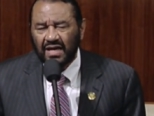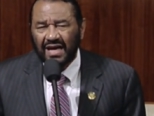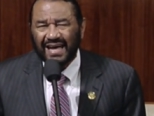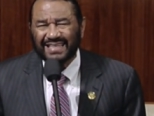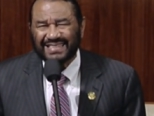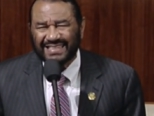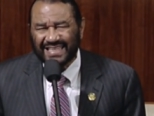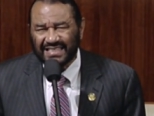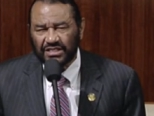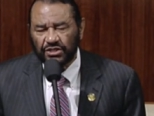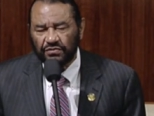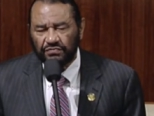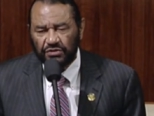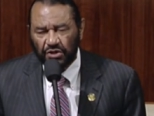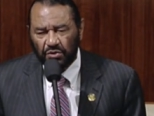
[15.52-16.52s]
a sense
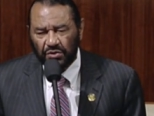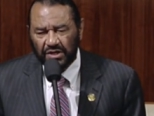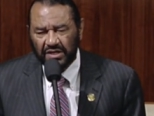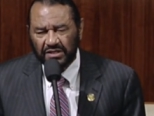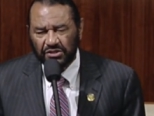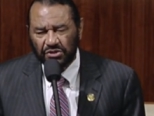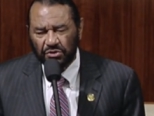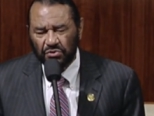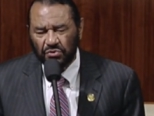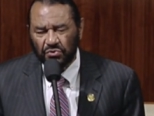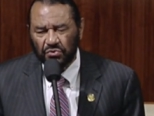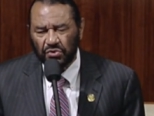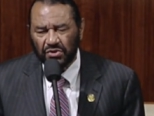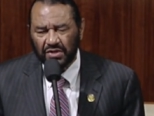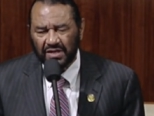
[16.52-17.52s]
of duty
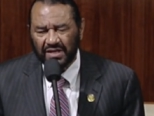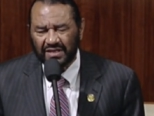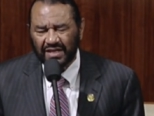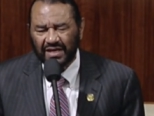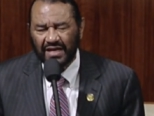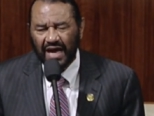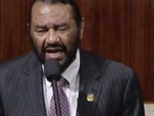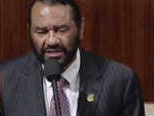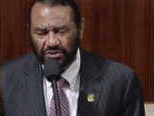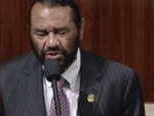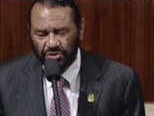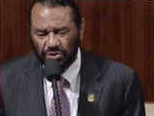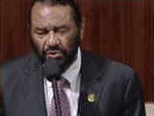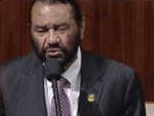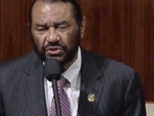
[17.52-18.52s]
to the
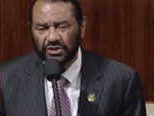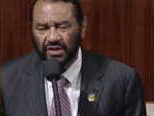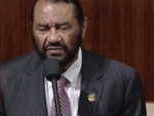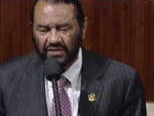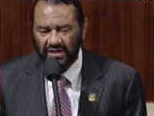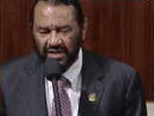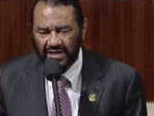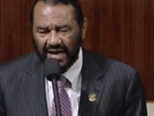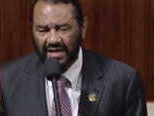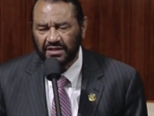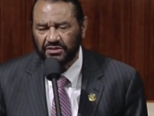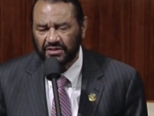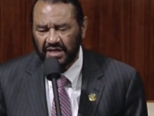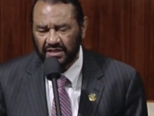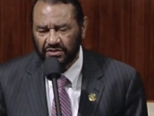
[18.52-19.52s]
Constitution of the United
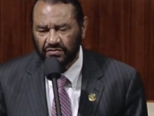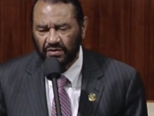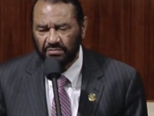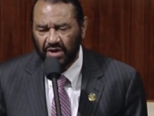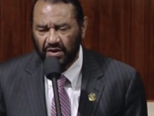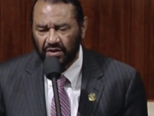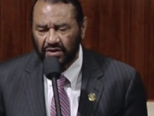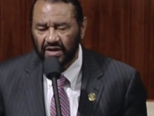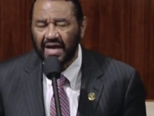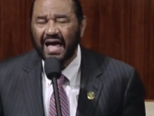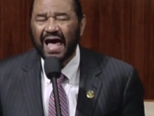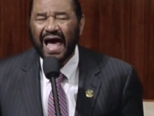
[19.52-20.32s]
States of America.